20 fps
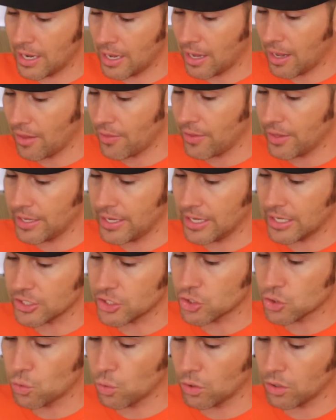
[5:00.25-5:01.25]
uh, the uh,
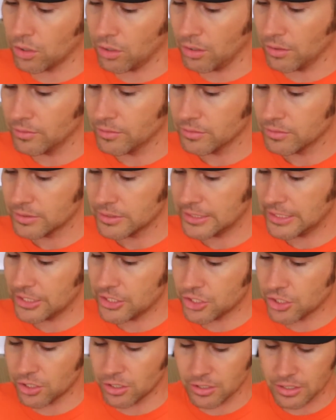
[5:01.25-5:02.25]
Squirtle
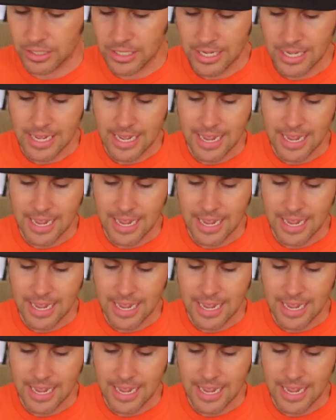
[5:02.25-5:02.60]
t-shirt.